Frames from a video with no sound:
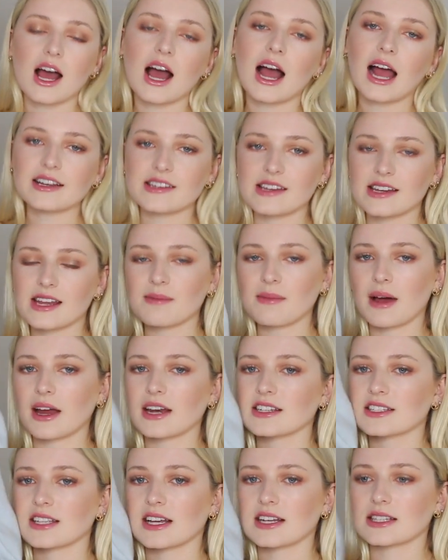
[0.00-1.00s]
I did get mine
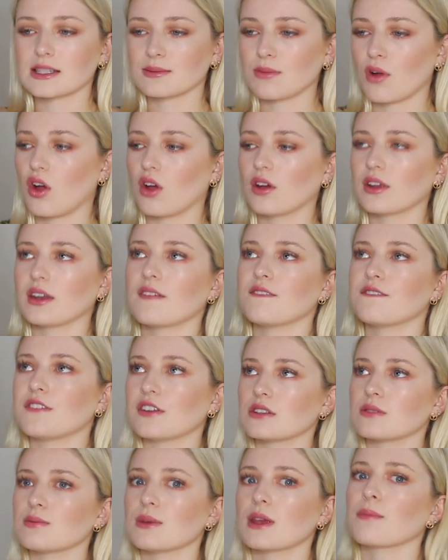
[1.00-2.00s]
in a size small and it
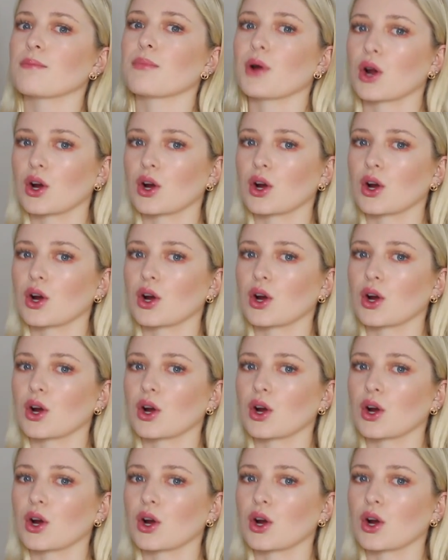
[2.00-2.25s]
fits me